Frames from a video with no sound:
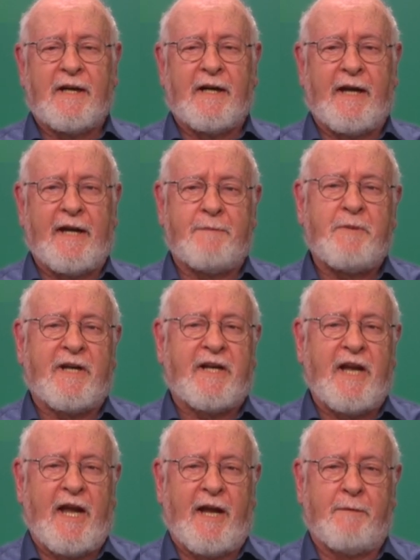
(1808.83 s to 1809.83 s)
And it
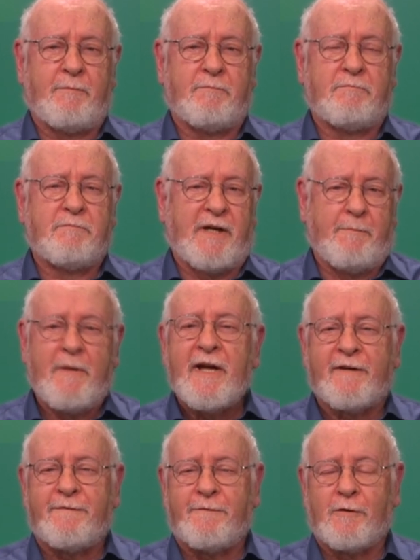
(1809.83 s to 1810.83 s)
became a
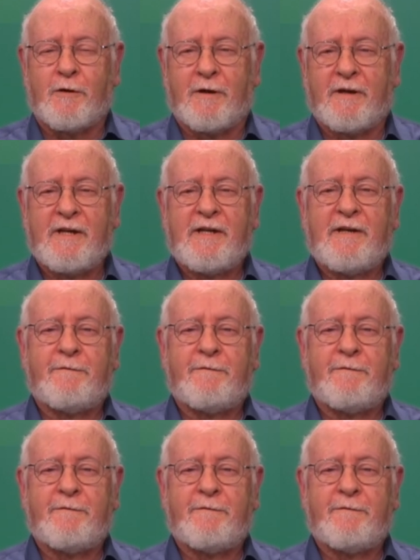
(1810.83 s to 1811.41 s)
metaphor